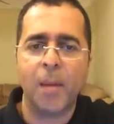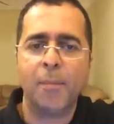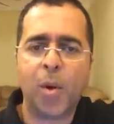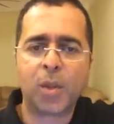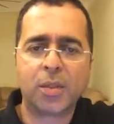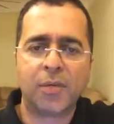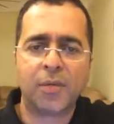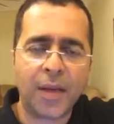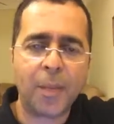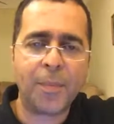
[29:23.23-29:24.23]
Put
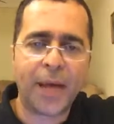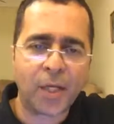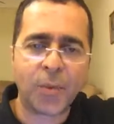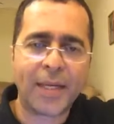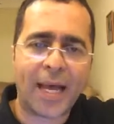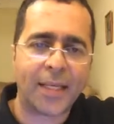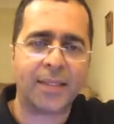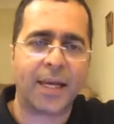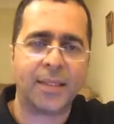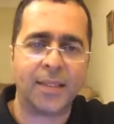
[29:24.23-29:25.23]
Phillip Edward
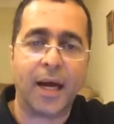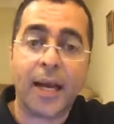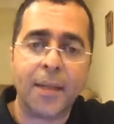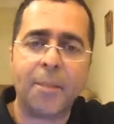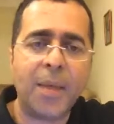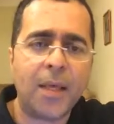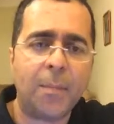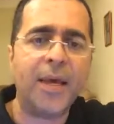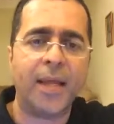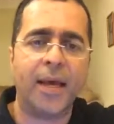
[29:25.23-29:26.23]
Alexander and the
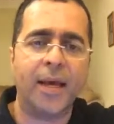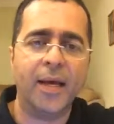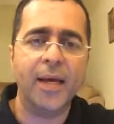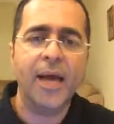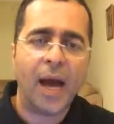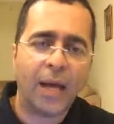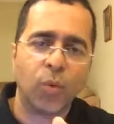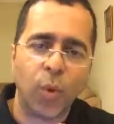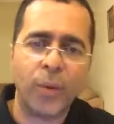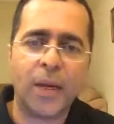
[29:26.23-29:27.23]
PEP there, and
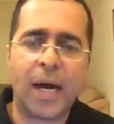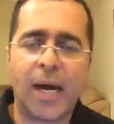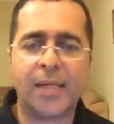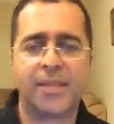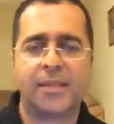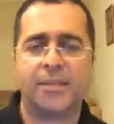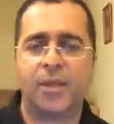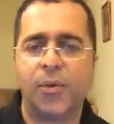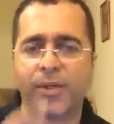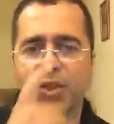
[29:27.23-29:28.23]
we will ask the
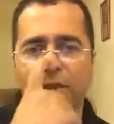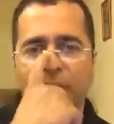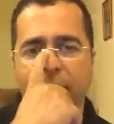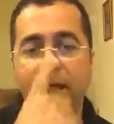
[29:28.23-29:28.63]
question.